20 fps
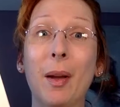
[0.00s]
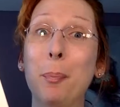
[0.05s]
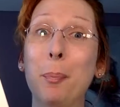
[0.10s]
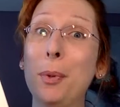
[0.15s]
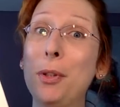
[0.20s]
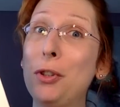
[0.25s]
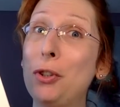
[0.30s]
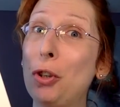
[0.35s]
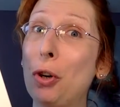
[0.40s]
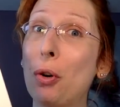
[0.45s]

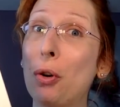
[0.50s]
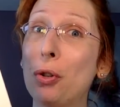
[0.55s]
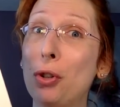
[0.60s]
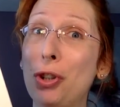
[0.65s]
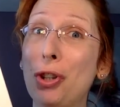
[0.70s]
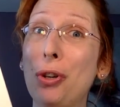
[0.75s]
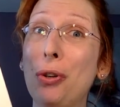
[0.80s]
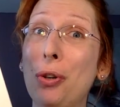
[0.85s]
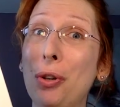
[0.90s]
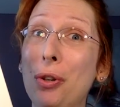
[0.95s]
But Choco
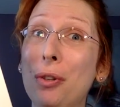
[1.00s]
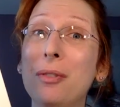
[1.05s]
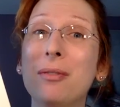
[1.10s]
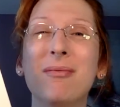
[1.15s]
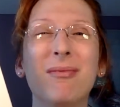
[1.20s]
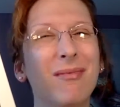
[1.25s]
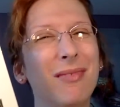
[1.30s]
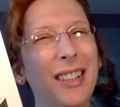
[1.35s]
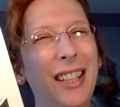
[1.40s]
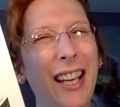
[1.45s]
Choco,
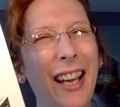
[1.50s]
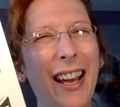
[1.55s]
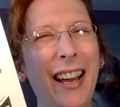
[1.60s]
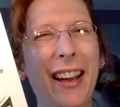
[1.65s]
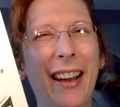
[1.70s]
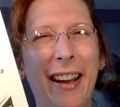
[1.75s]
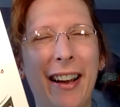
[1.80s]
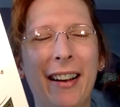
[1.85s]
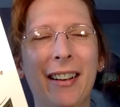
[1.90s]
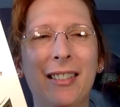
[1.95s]

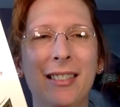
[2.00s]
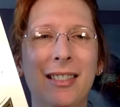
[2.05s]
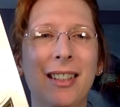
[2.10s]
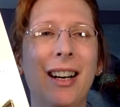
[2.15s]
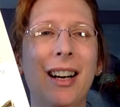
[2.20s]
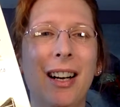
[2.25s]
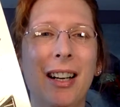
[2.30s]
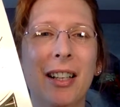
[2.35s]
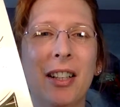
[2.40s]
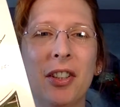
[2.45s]
yeah,
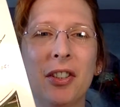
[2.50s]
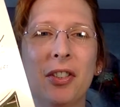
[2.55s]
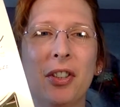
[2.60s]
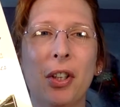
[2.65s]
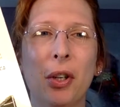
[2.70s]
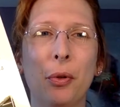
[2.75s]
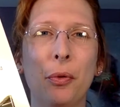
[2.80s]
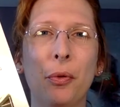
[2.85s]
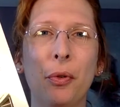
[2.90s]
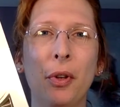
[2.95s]
I could
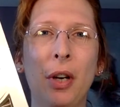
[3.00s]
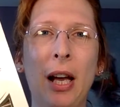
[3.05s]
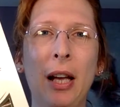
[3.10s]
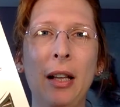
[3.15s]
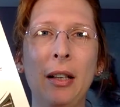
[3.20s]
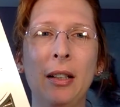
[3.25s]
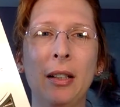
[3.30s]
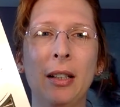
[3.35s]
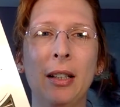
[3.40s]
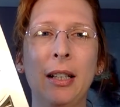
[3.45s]
go for
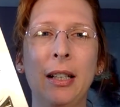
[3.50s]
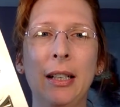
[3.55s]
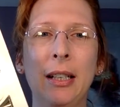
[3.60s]
that.